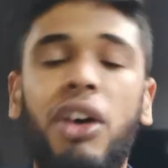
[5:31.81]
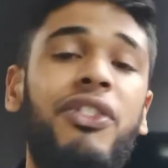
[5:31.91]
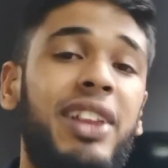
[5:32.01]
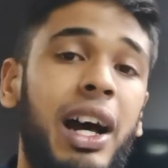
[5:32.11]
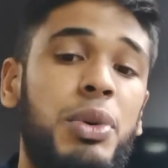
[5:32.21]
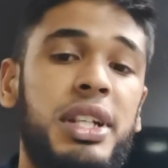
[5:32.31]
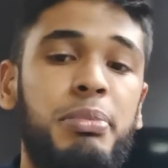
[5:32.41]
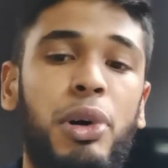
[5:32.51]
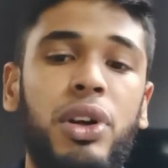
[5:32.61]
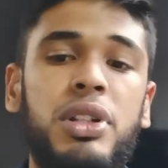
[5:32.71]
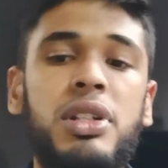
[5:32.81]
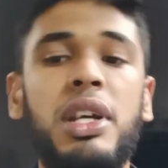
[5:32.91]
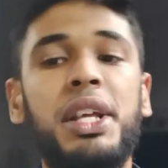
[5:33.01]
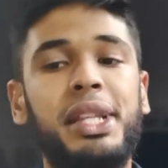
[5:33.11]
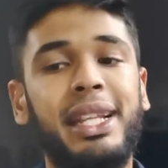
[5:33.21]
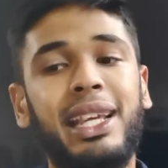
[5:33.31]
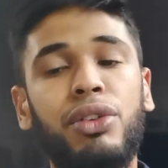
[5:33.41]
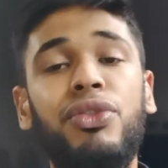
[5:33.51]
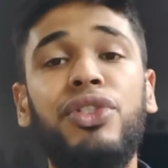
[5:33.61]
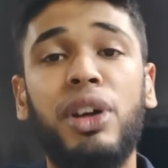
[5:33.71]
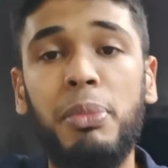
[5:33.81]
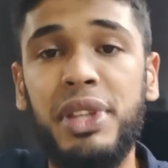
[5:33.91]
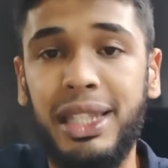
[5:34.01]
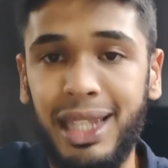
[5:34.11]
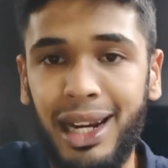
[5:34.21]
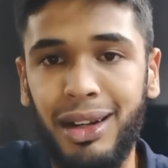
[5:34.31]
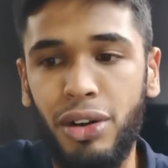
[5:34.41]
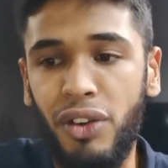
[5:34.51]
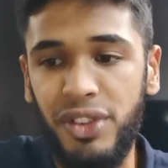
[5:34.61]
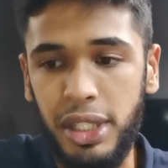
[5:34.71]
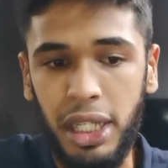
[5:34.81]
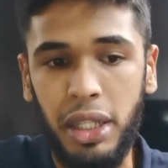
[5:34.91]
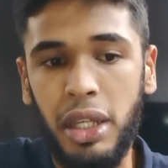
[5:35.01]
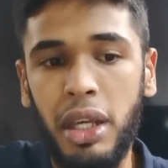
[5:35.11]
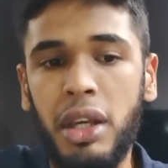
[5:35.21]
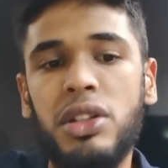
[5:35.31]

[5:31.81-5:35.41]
of flowers and pods that grow from the trunk of the tree.